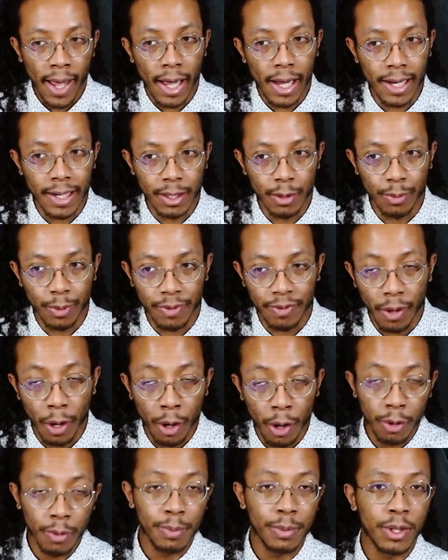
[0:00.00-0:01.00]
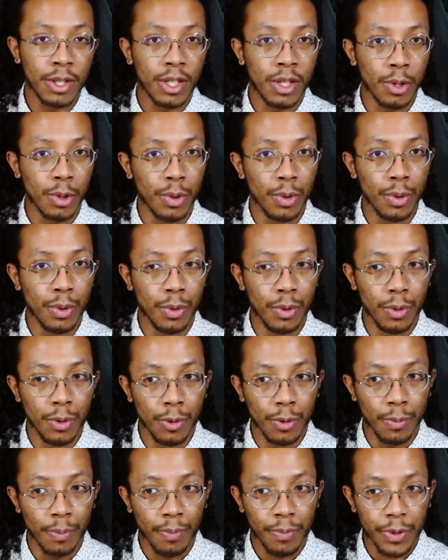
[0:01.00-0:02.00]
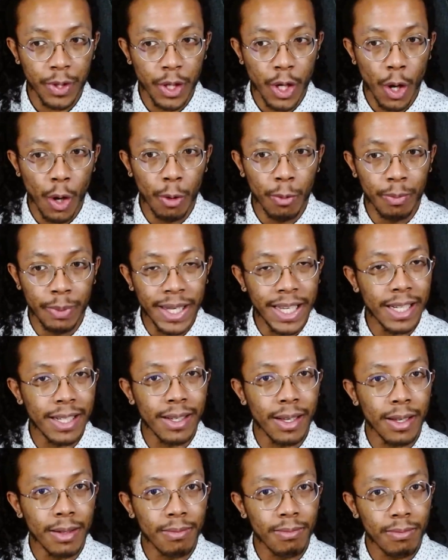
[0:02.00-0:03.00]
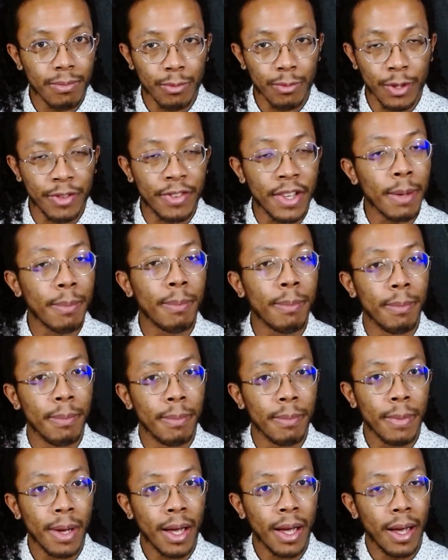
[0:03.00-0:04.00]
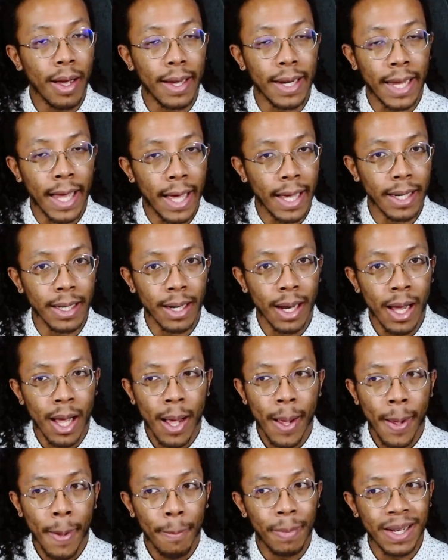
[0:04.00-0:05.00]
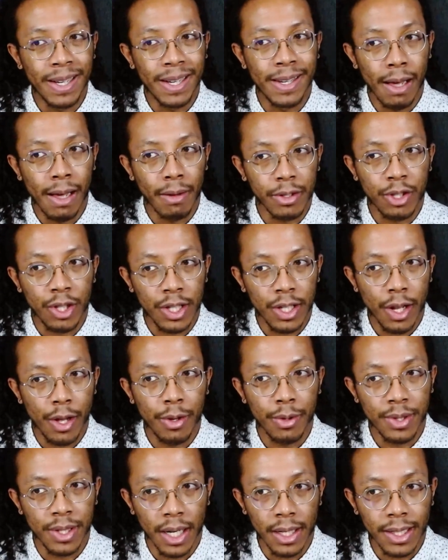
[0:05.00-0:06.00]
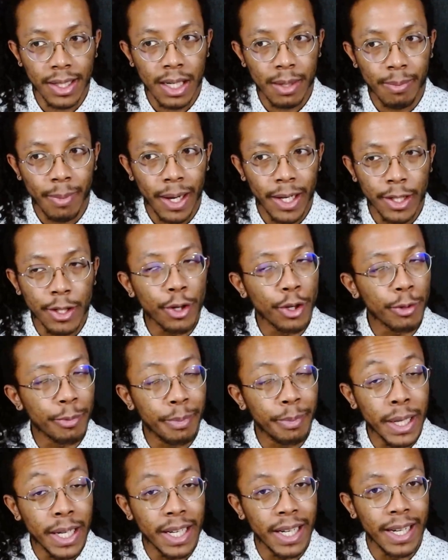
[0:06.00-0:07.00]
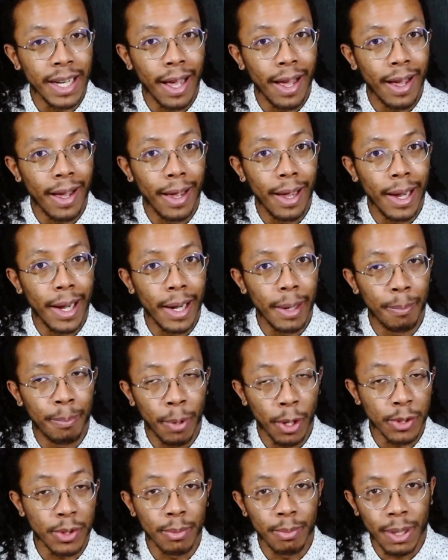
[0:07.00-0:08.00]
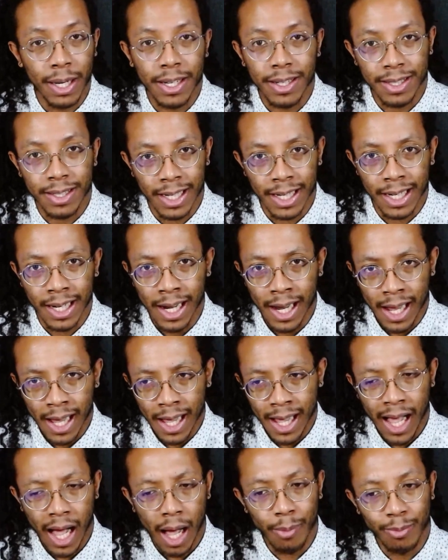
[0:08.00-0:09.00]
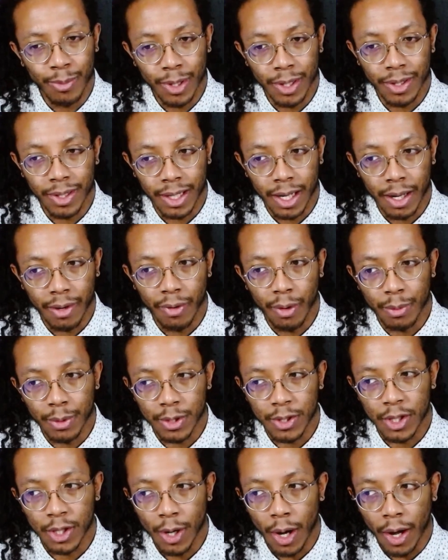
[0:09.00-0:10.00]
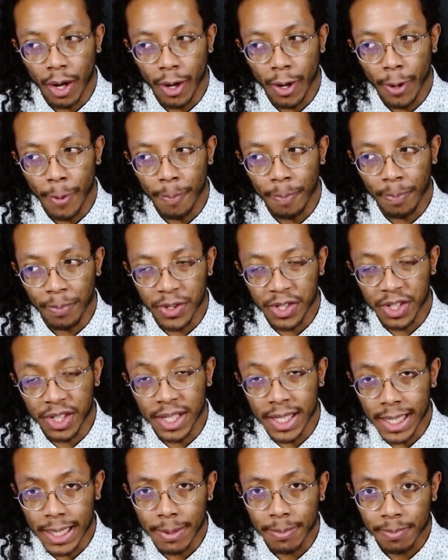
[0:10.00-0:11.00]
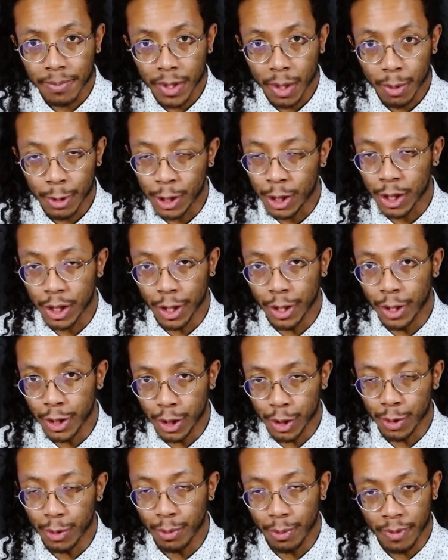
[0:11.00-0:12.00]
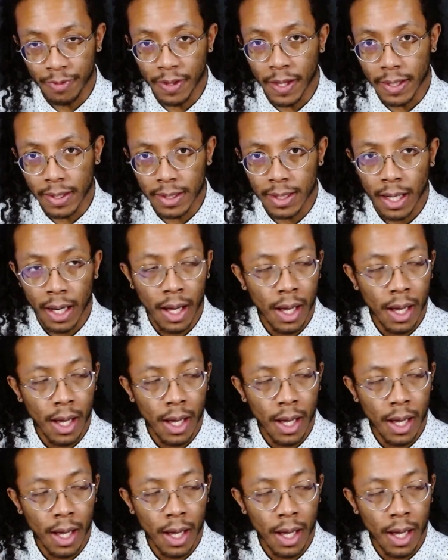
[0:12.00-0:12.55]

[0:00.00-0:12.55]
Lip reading: and with the hopes to, you know, be with him again. But now that she knows that it might not be a possibility, I'm really looking forward to see what she's going to do with it.